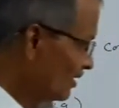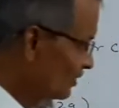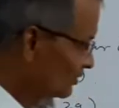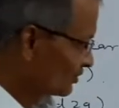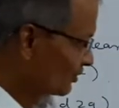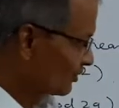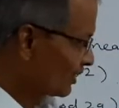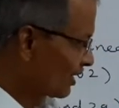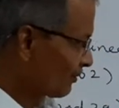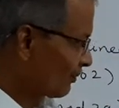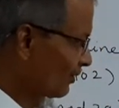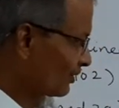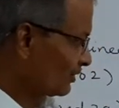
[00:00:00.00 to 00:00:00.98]
So
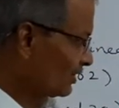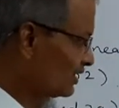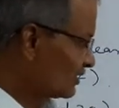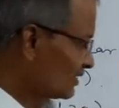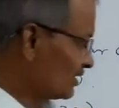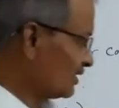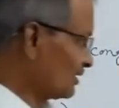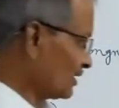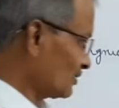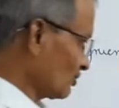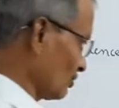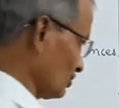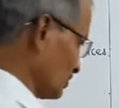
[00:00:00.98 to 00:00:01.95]
therefore this is a
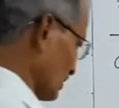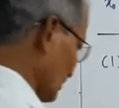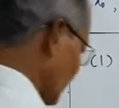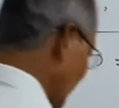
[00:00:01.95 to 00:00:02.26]
solution.